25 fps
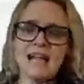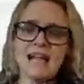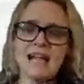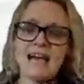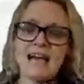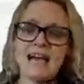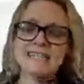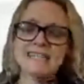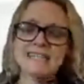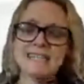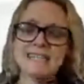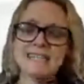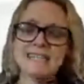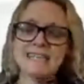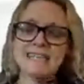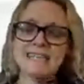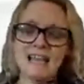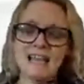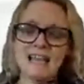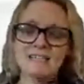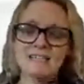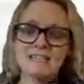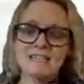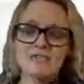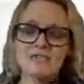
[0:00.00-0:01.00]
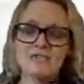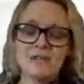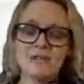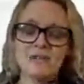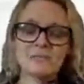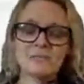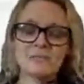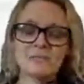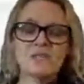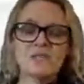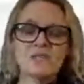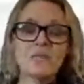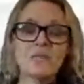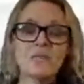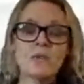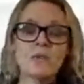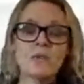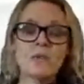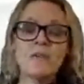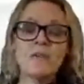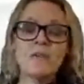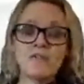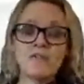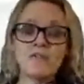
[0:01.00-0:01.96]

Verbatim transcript: and in classrooms there will be